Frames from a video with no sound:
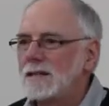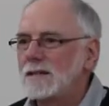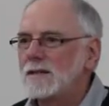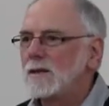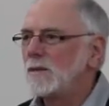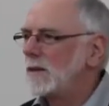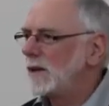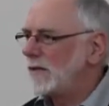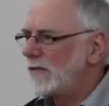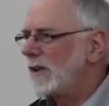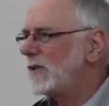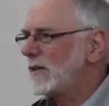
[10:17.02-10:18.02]

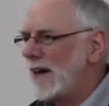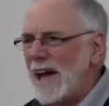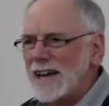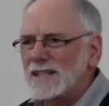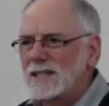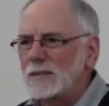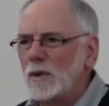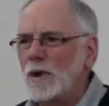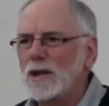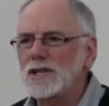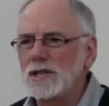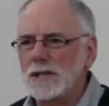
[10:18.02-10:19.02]
so Farrell asked the
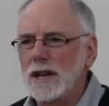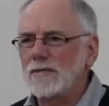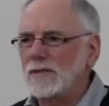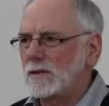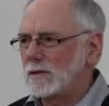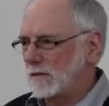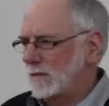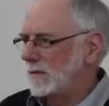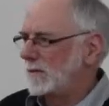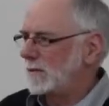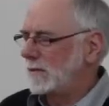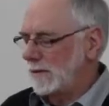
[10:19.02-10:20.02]
question after
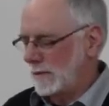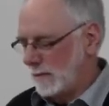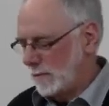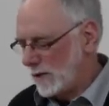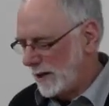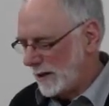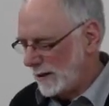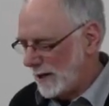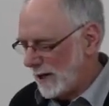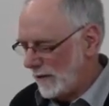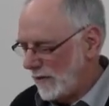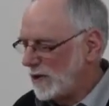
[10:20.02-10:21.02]
the prayer
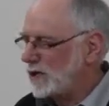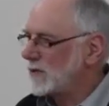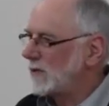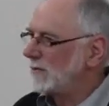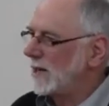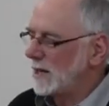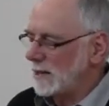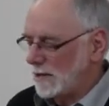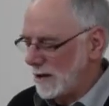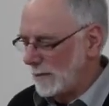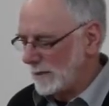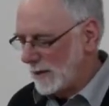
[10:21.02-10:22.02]
time finished and the rain
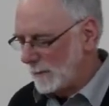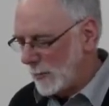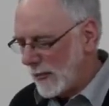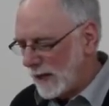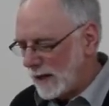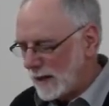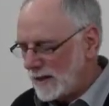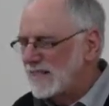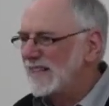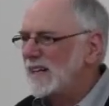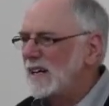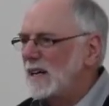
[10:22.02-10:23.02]
stopped. He
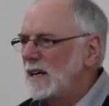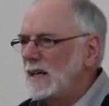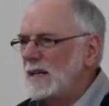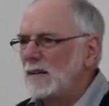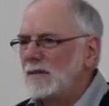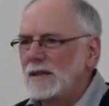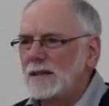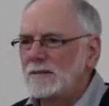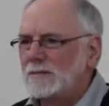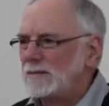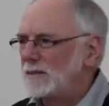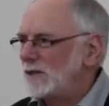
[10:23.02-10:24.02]
said,
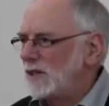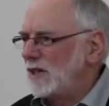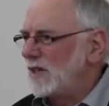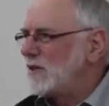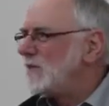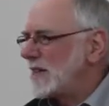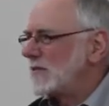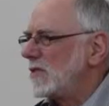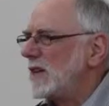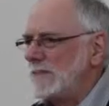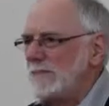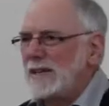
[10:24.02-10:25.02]
you must
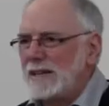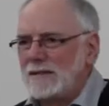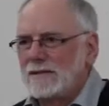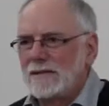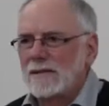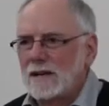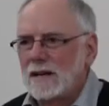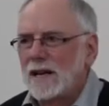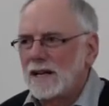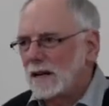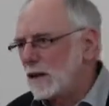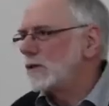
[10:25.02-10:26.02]
really be
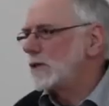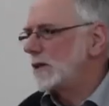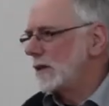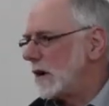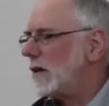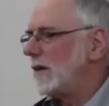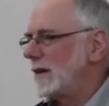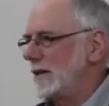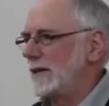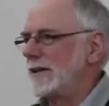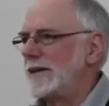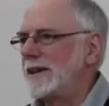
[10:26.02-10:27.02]
kind of close to
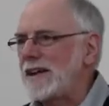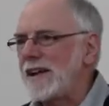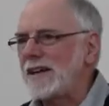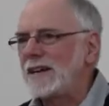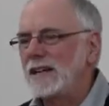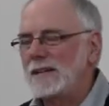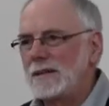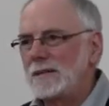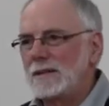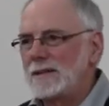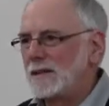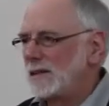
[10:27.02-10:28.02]
God and
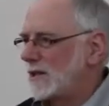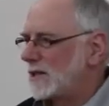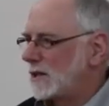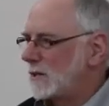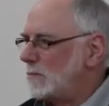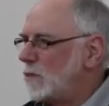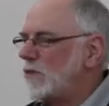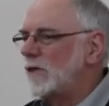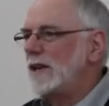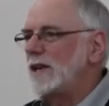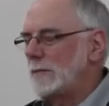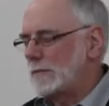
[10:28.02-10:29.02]
to just move
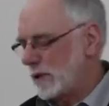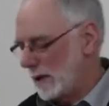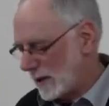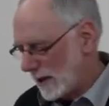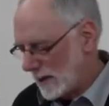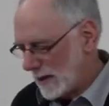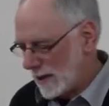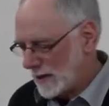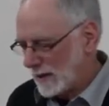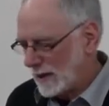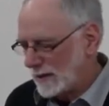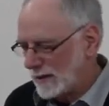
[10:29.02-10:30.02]
right into prayer like that.